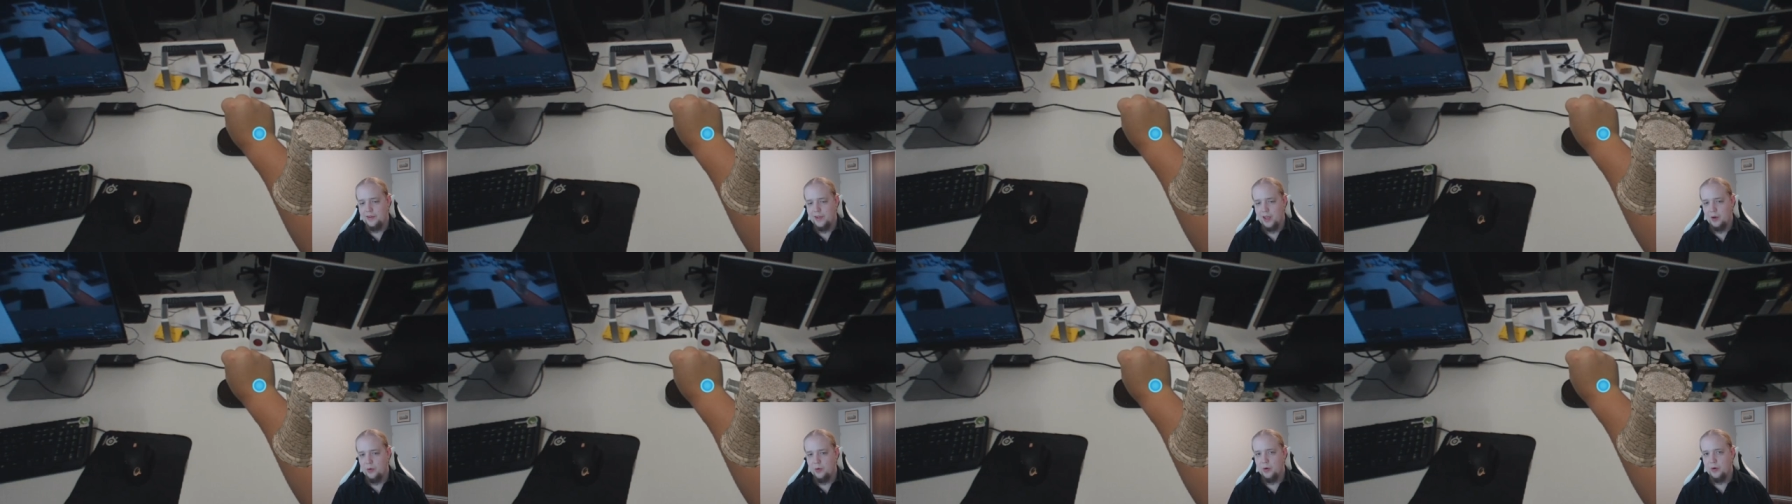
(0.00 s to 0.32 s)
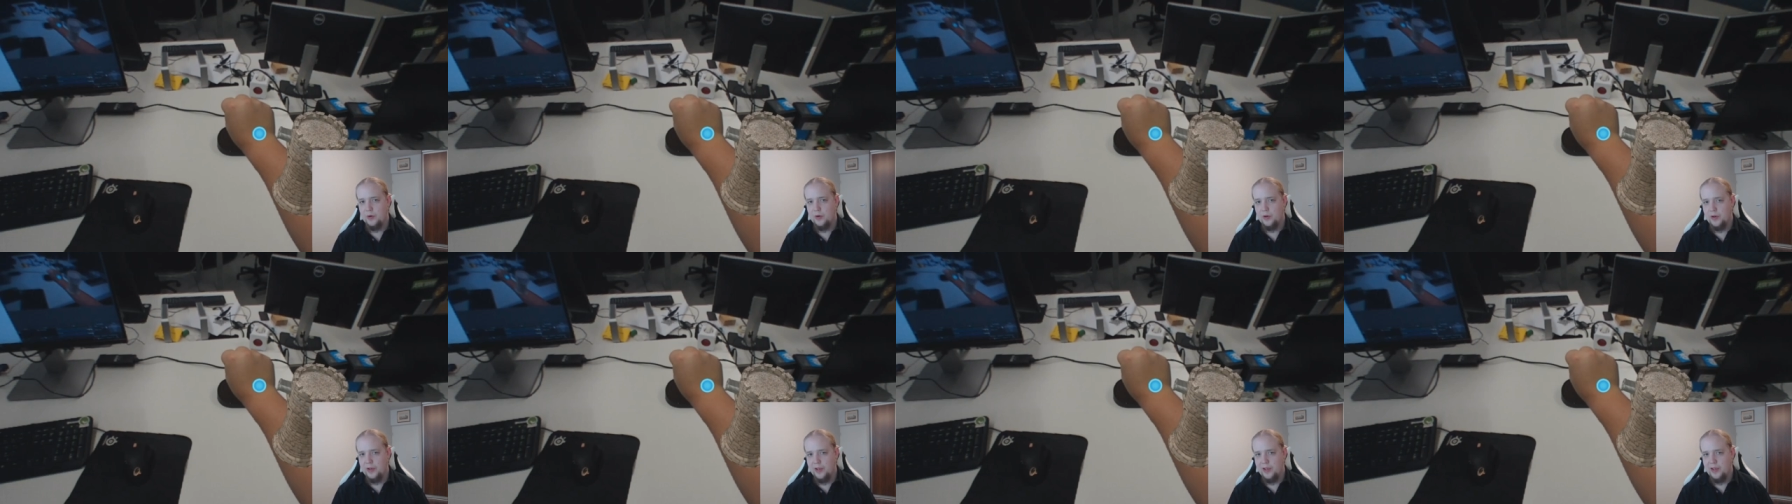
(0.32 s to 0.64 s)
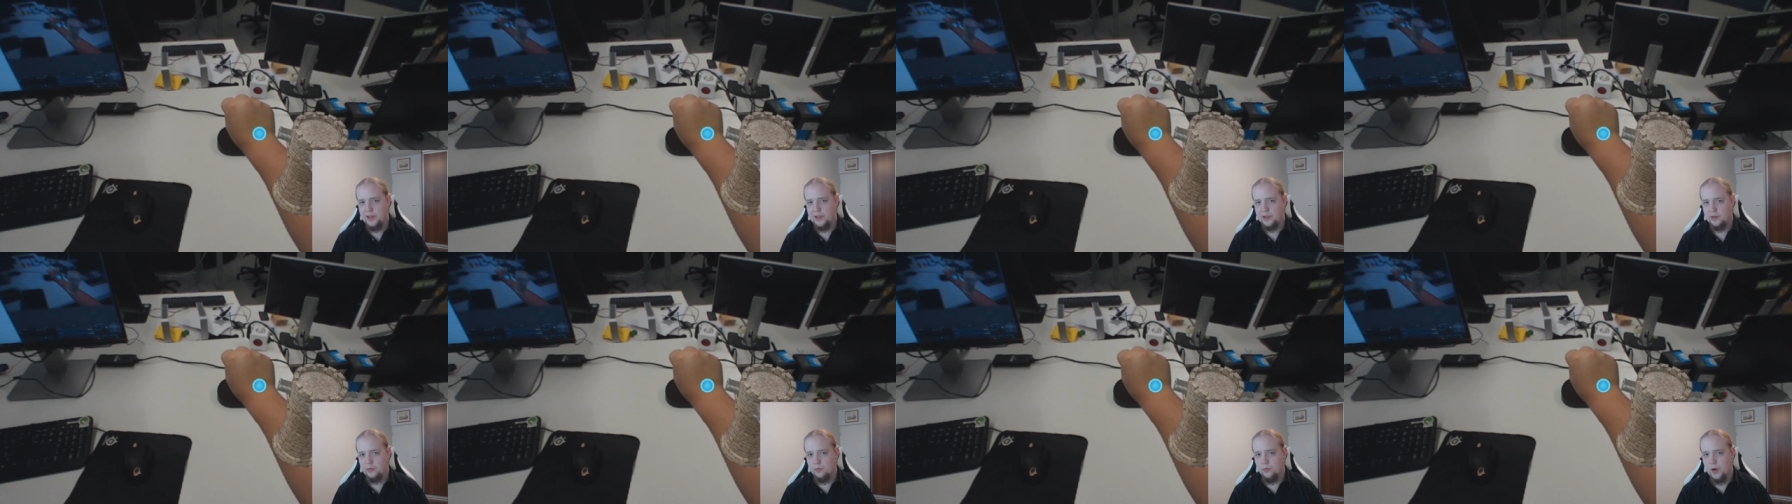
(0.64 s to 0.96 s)
tower
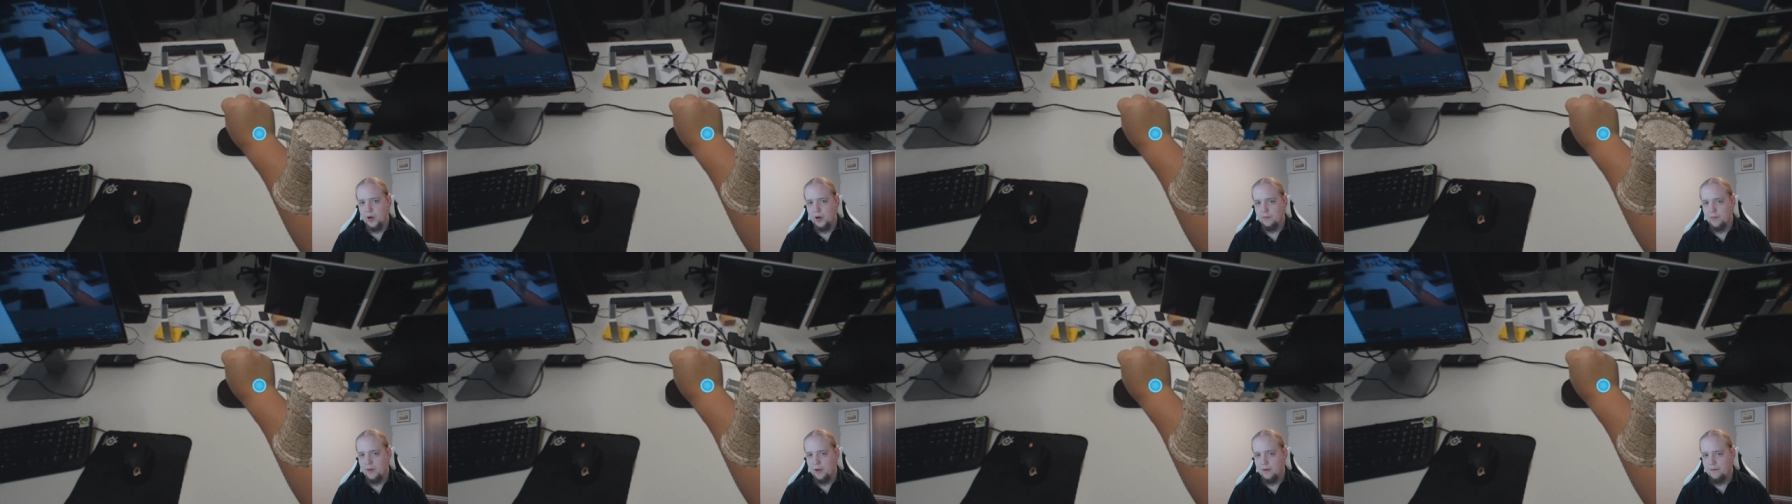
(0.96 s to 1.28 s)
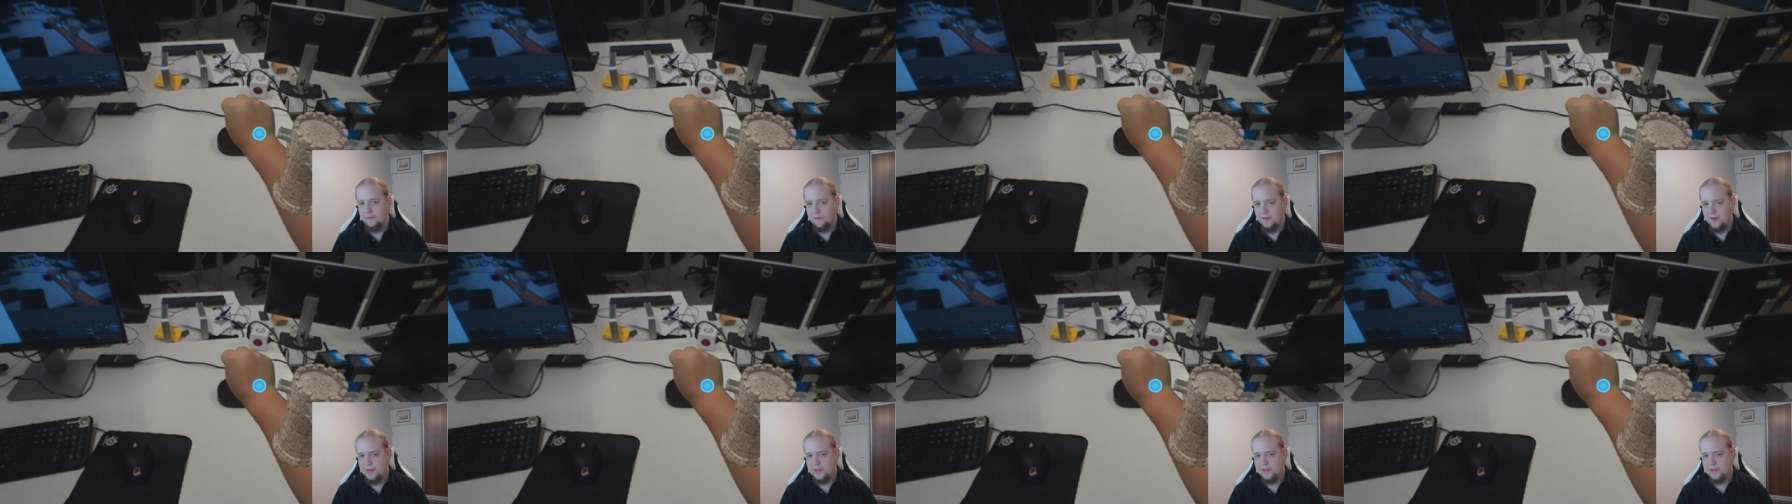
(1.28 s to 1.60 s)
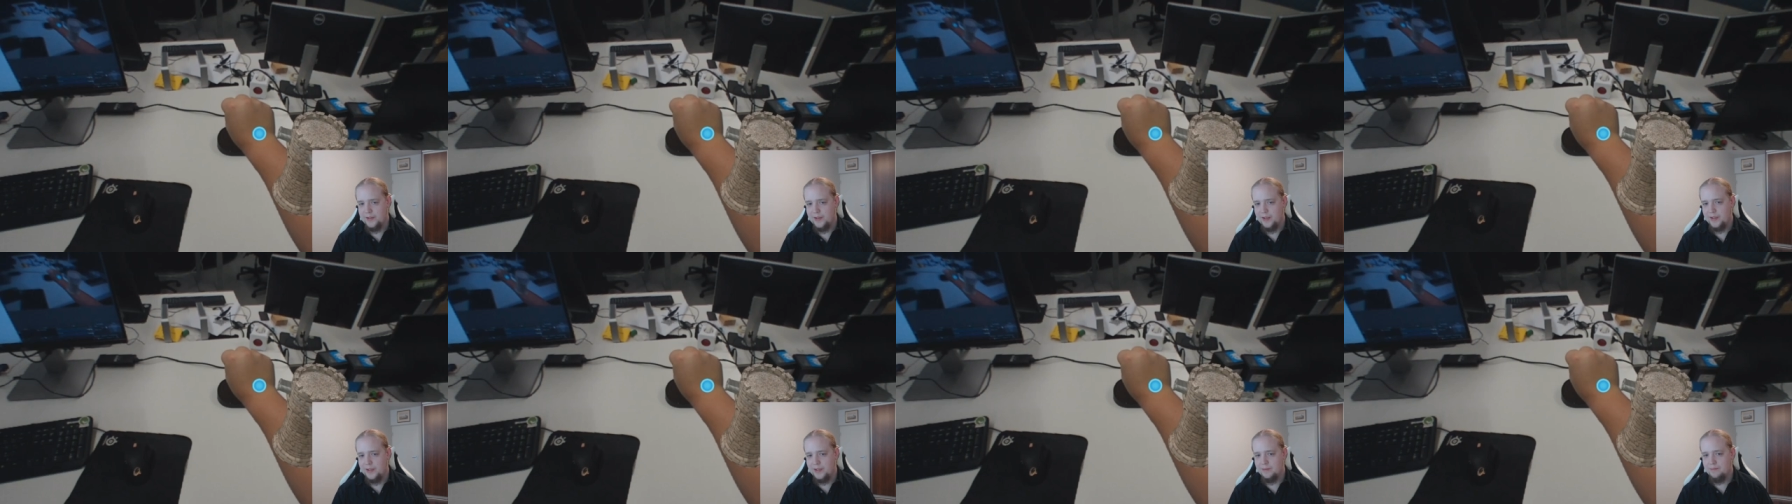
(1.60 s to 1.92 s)
is where my
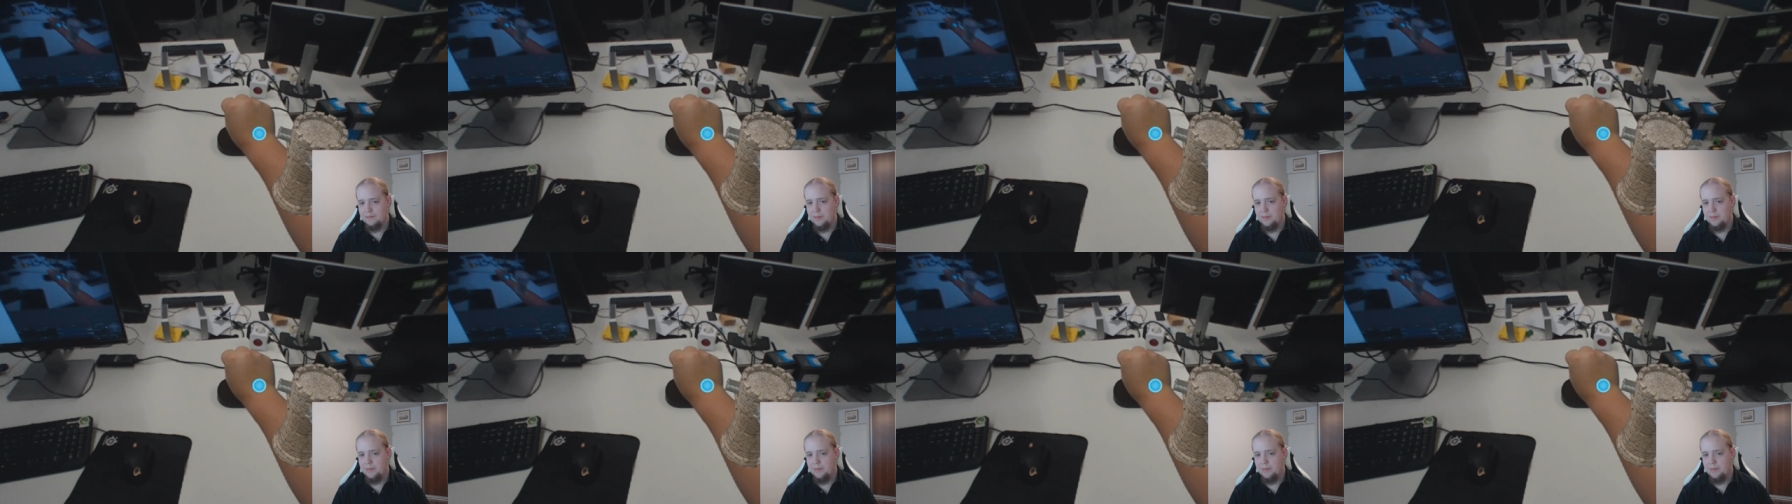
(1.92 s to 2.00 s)
fist is,